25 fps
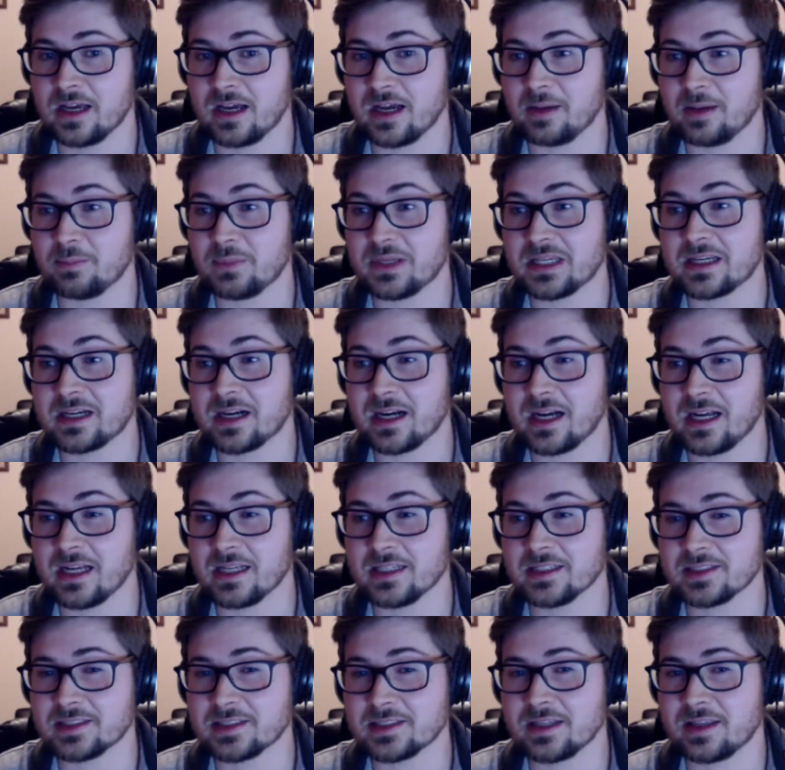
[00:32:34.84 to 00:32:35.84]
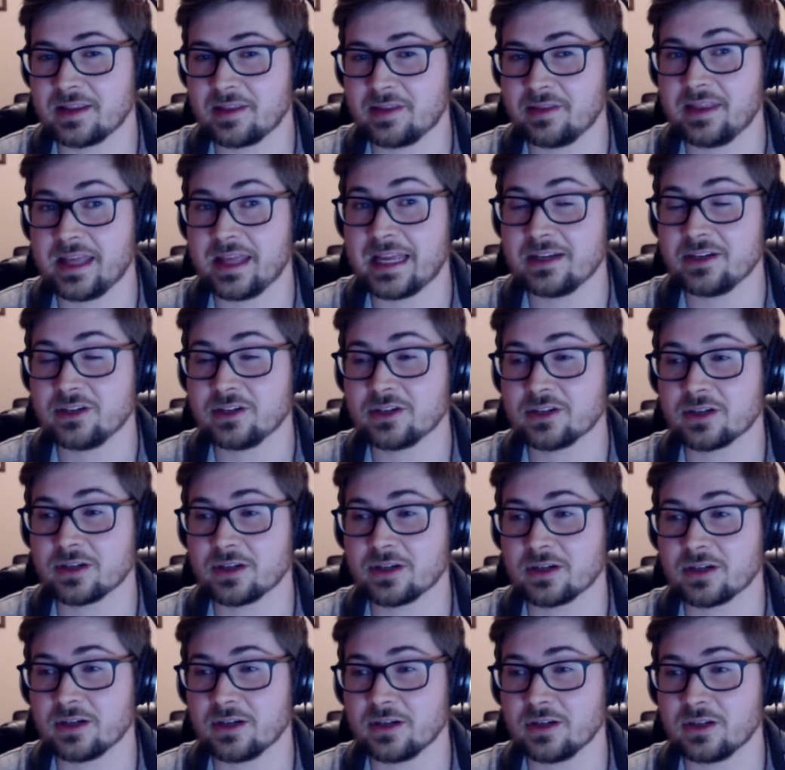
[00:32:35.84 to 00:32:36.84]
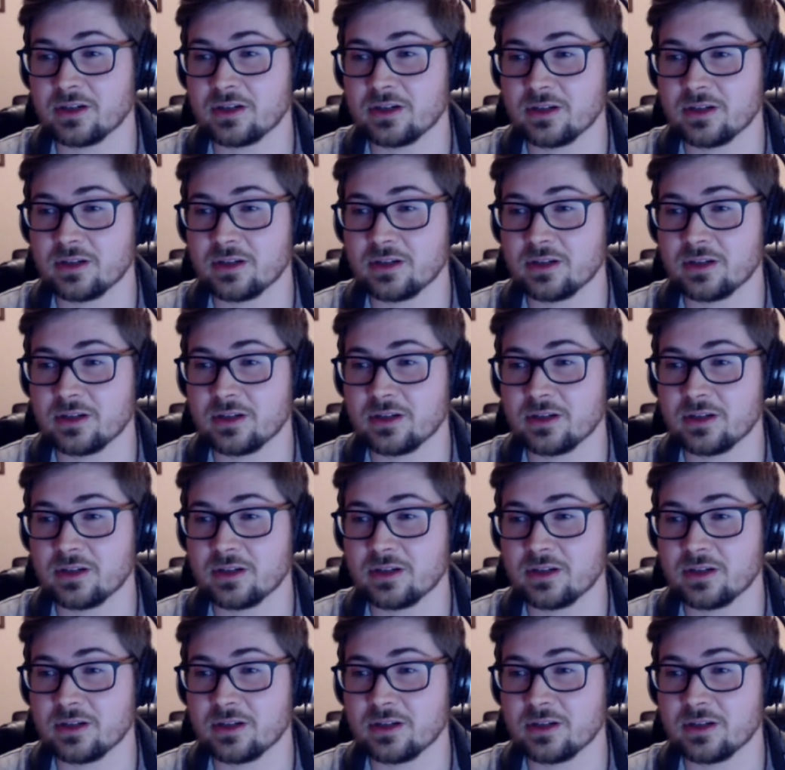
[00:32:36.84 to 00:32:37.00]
because then your